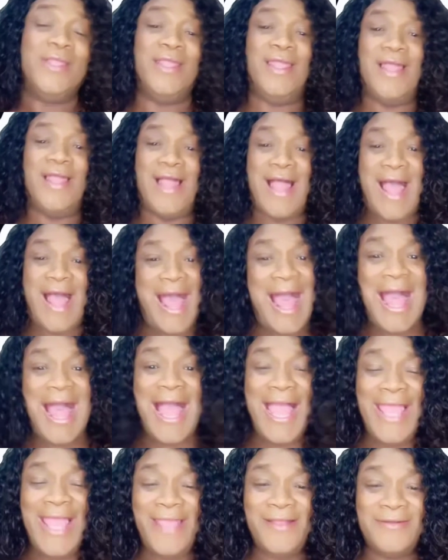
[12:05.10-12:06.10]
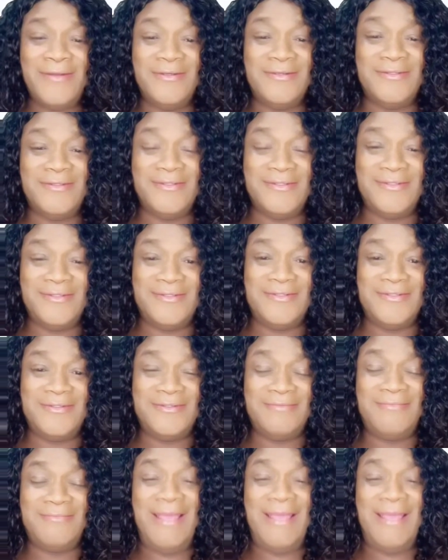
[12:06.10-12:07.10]
I
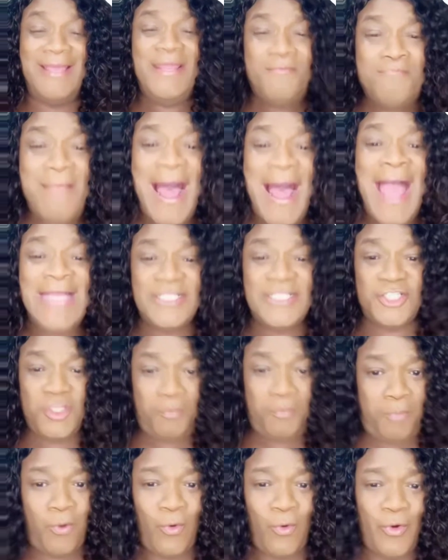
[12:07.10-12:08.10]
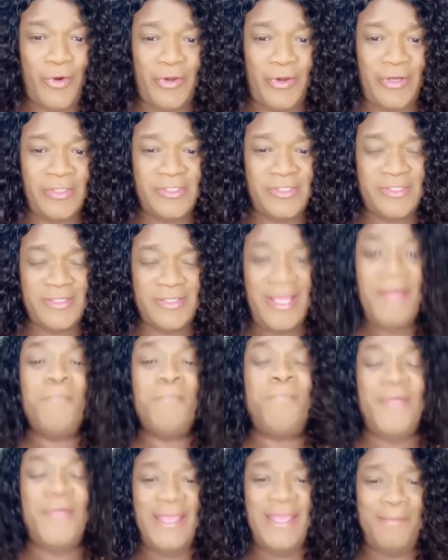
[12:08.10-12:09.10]
and my supporters and
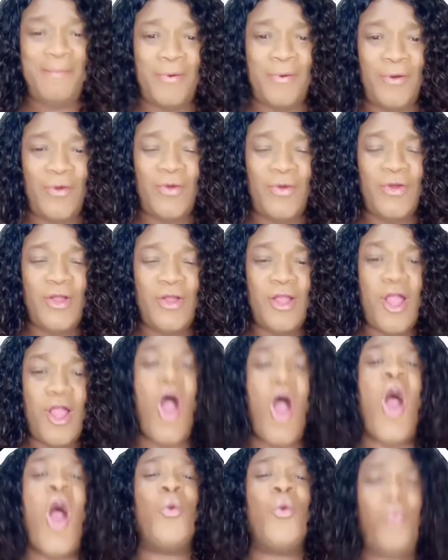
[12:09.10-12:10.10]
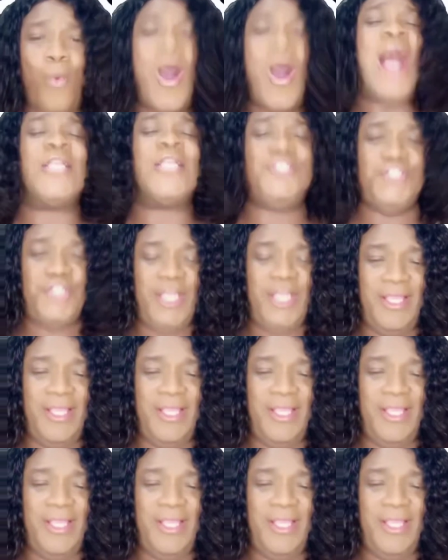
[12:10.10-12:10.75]
people are watching.